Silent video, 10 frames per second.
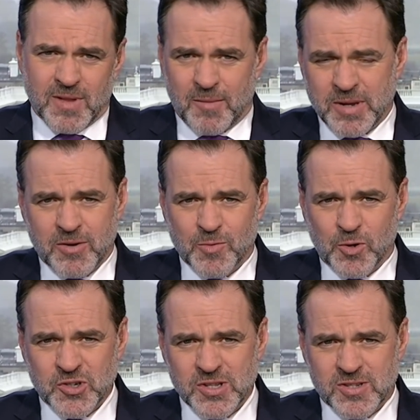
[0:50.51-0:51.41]
I'm here in
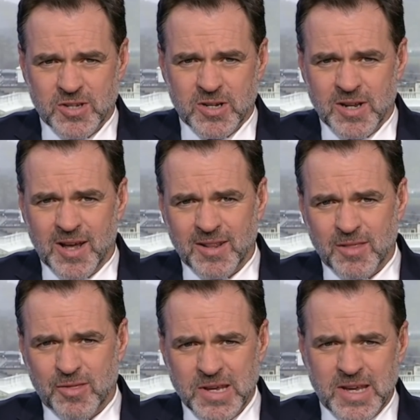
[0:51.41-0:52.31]
Washington uh,
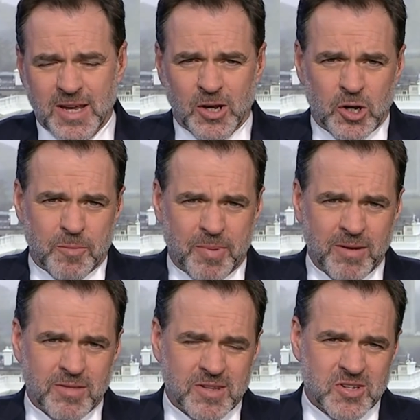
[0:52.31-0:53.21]
thinking a lot
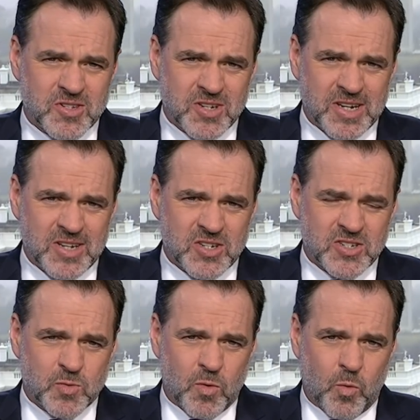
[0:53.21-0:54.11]
about this, is
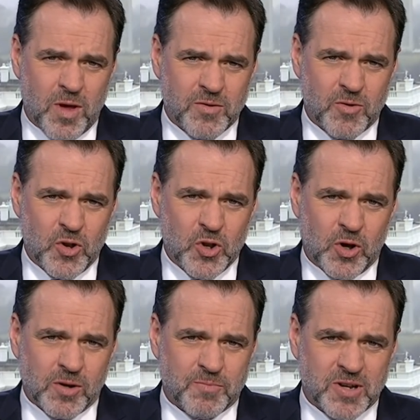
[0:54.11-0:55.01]
whether or
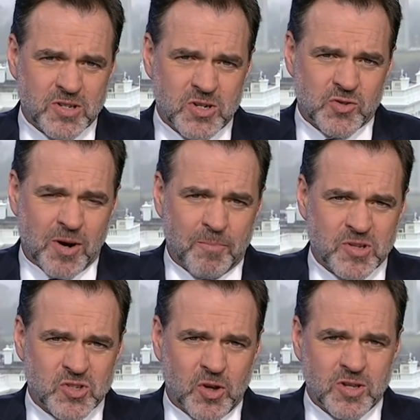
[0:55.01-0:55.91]
not President Trump is
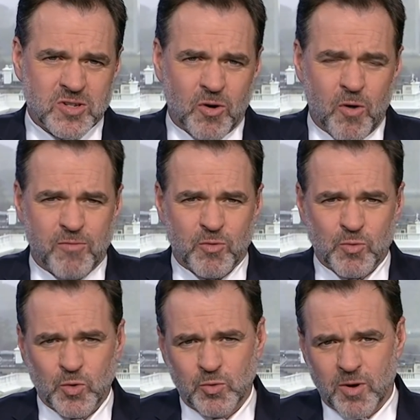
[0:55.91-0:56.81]
going to
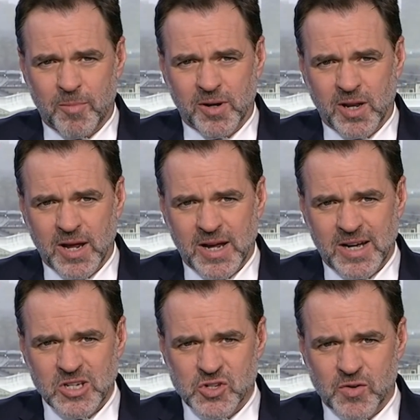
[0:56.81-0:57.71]
overrule Robert
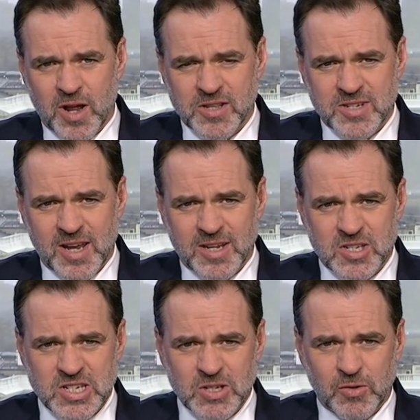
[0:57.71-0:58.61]
Lighthizer and take a
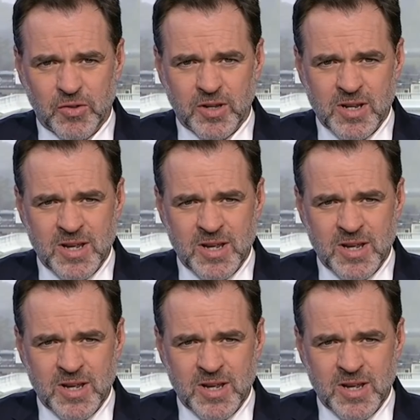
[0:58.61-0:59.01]
deal that,